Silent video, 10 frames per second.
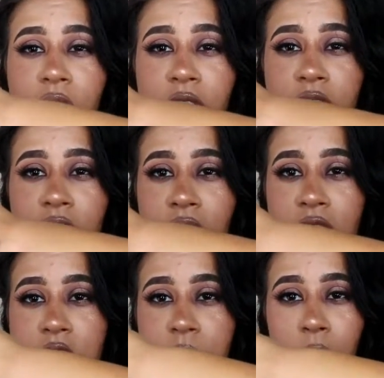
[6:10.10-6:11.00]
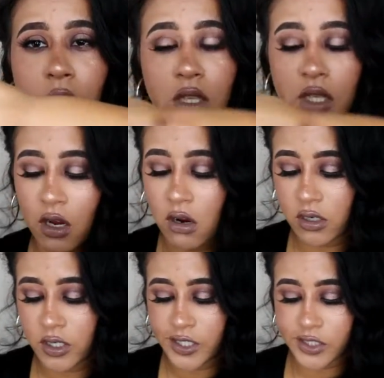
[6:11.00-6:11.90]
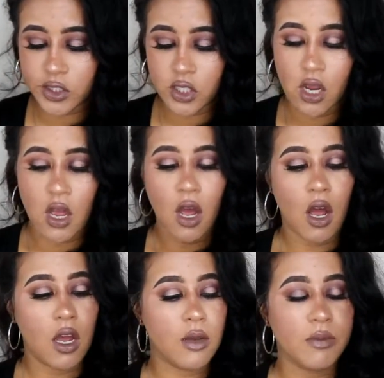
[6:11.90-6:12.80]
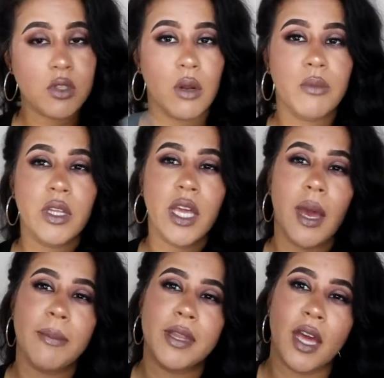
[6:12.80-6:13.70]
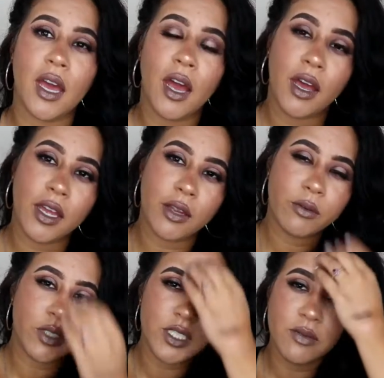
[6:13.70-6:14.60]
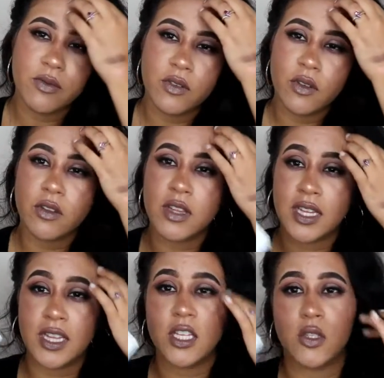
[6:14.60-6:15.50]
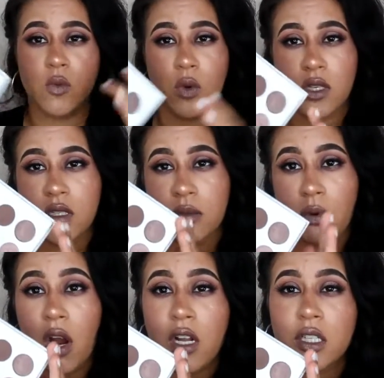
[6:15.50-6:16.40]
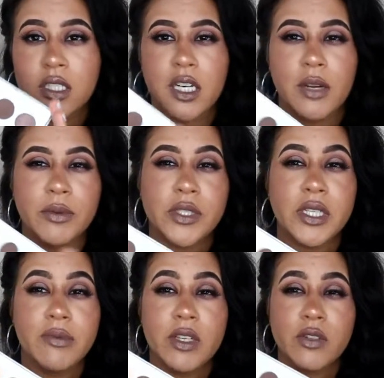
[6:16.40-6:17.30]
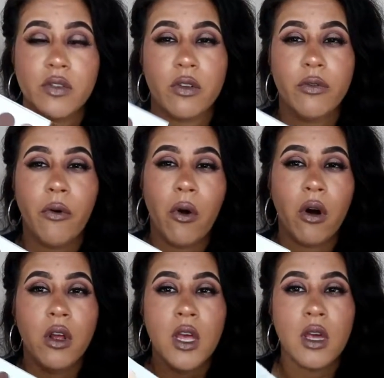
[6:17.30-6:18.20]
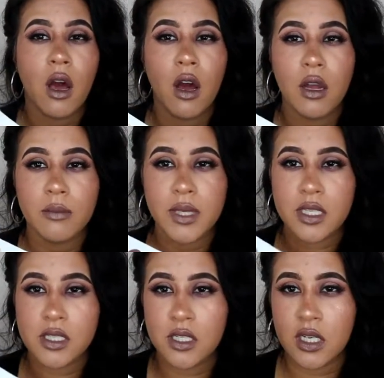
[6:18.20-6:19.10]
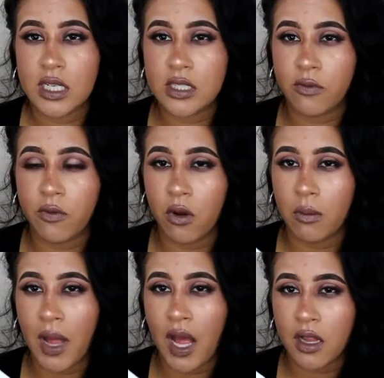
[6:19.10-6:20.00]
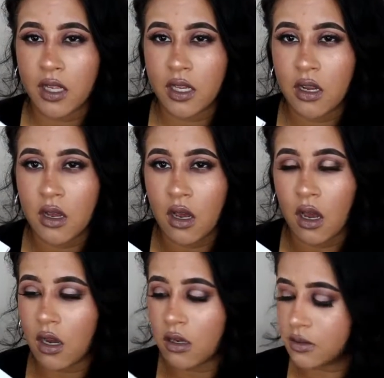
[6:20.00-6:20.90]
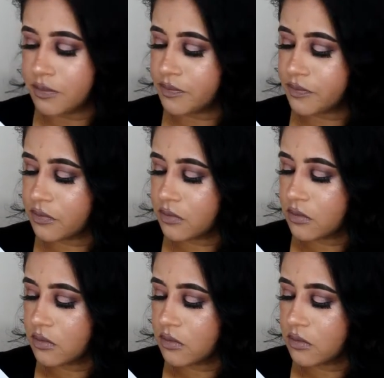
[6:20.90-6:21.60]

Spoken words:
Very like sparkly orange. So I'm really happy that I received, that this was a product and I received this for the fall, because it is a fall palette. And